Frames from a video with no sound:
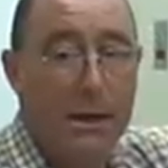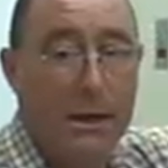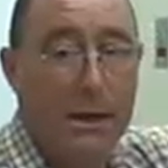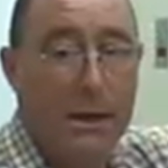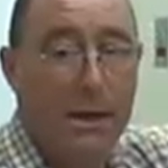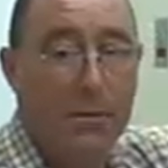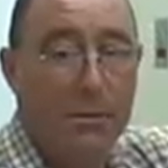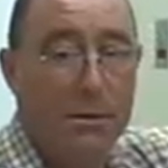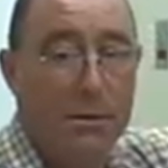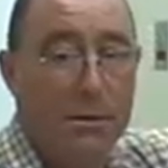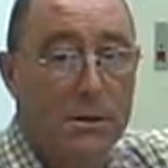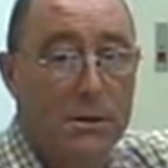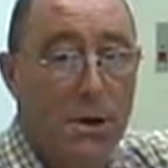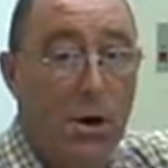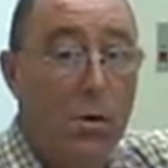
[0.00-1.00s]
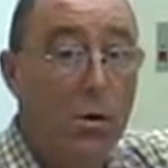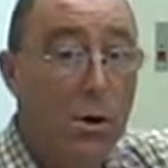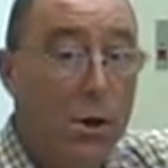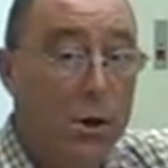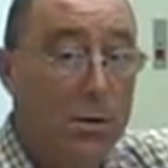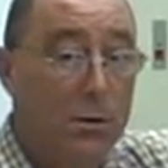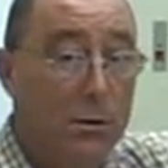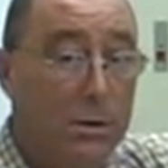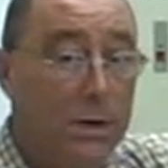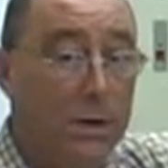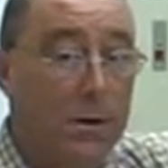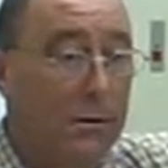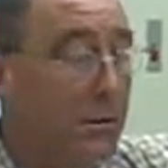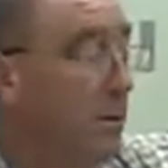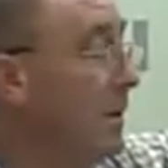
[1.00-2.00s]
elements, only using
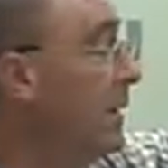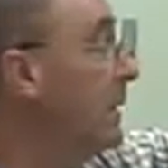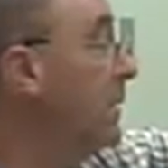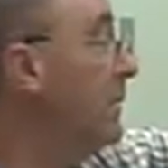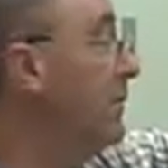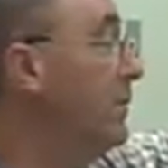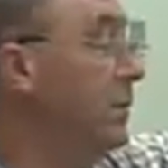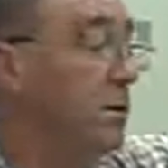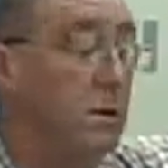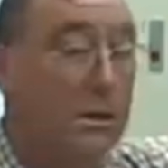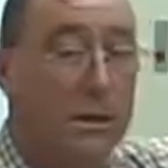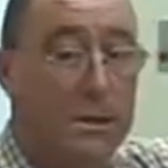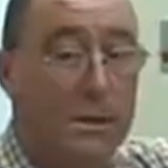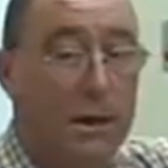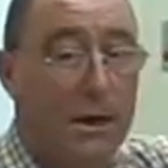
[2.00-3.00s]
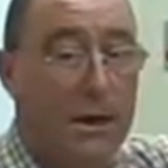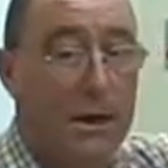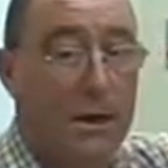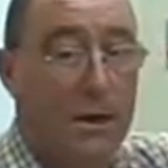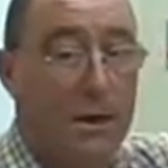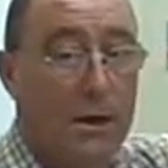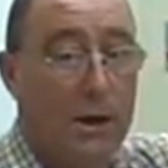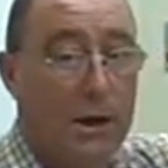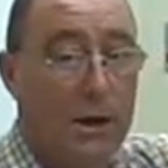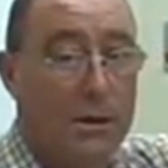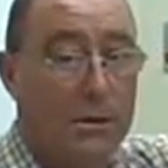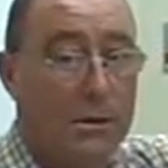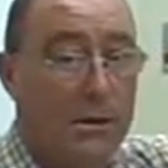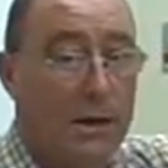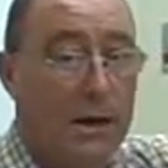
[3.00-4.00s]
the forces and
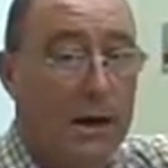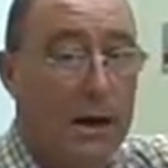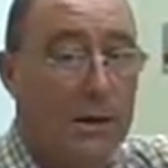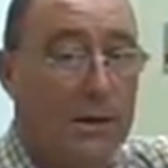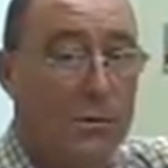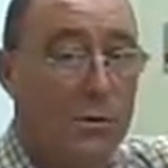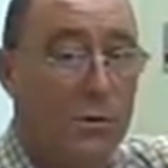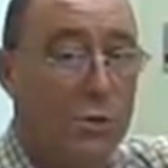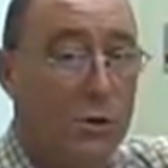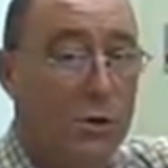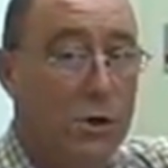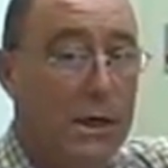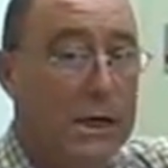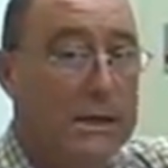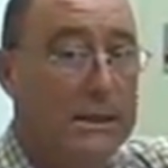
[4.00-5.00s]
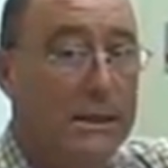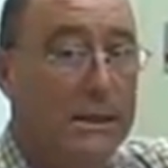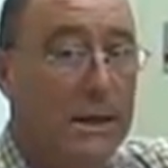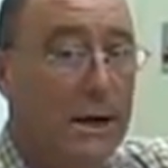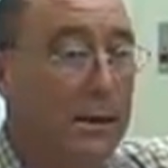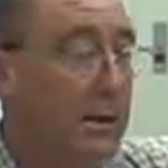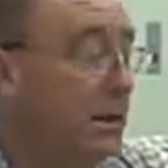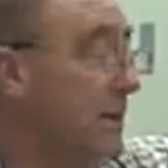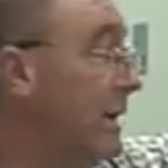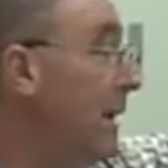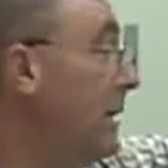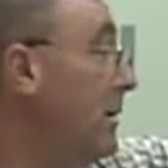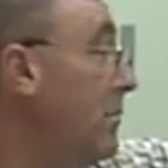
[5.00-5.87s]
atoms which are inside the standard